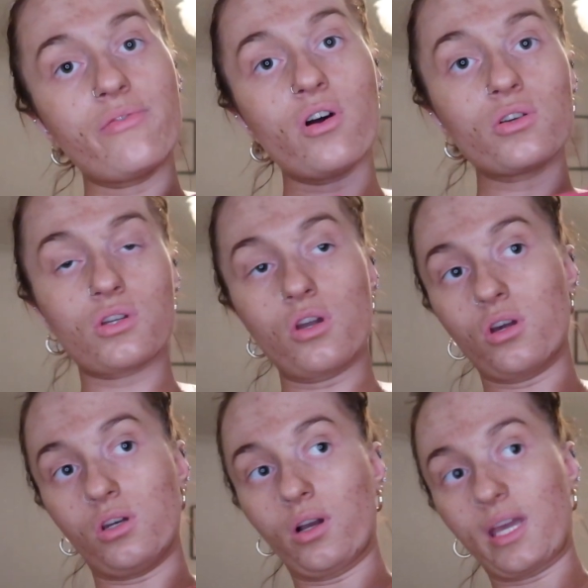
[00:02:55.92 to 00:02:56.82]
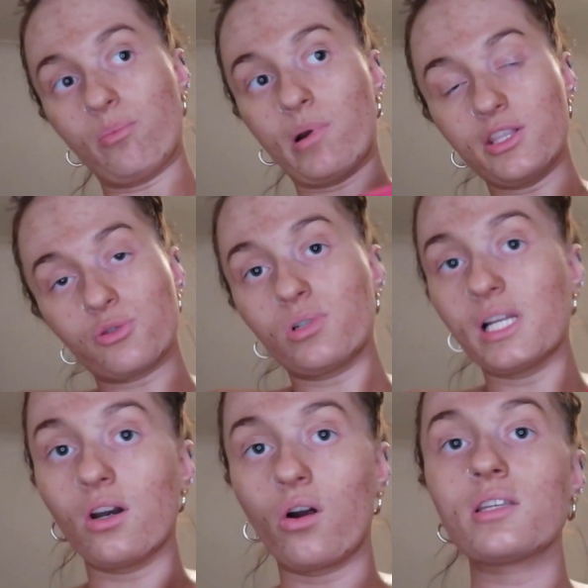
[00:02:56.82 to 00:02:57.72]
far so good. Like, it blends really
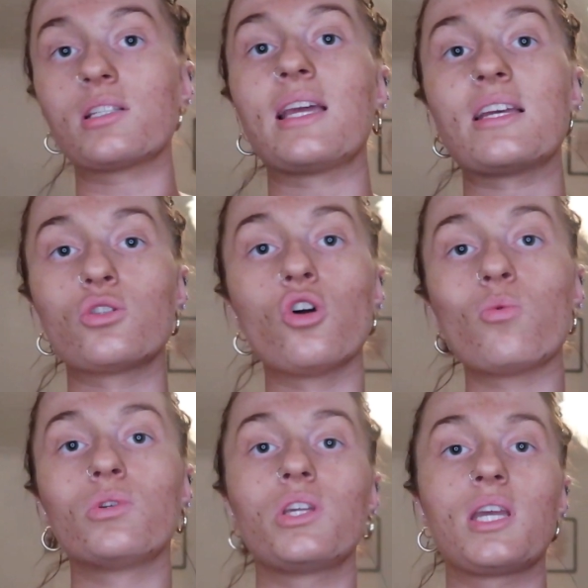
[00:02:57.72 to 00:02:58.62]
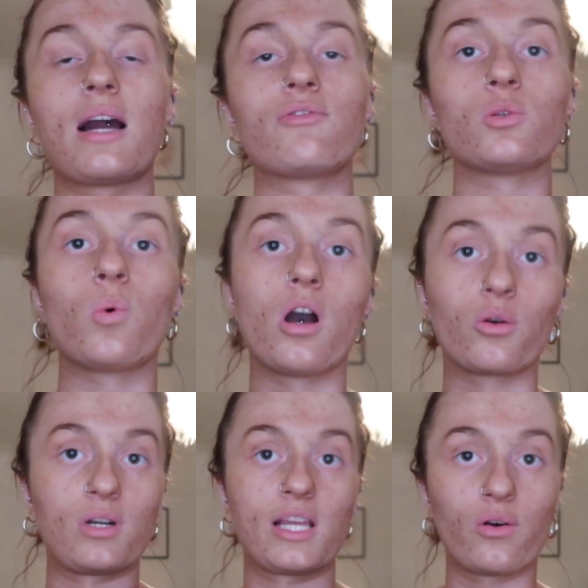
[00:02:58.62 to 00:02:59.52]
nicely. It's not one that you have to work
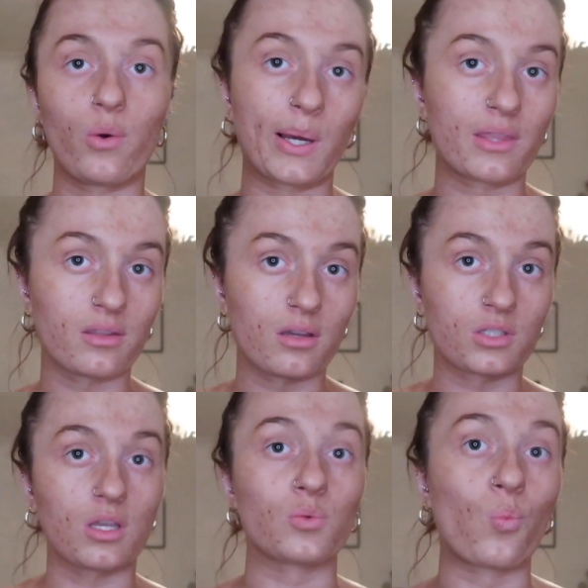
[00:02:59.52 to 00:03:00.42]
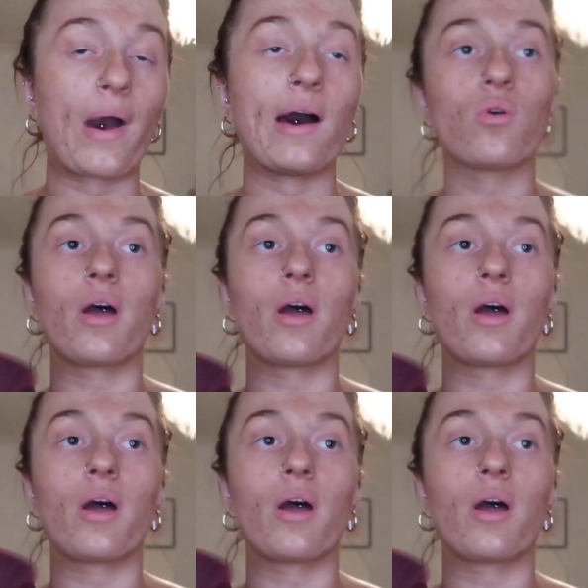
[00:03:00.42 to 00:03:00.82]
really quick as well,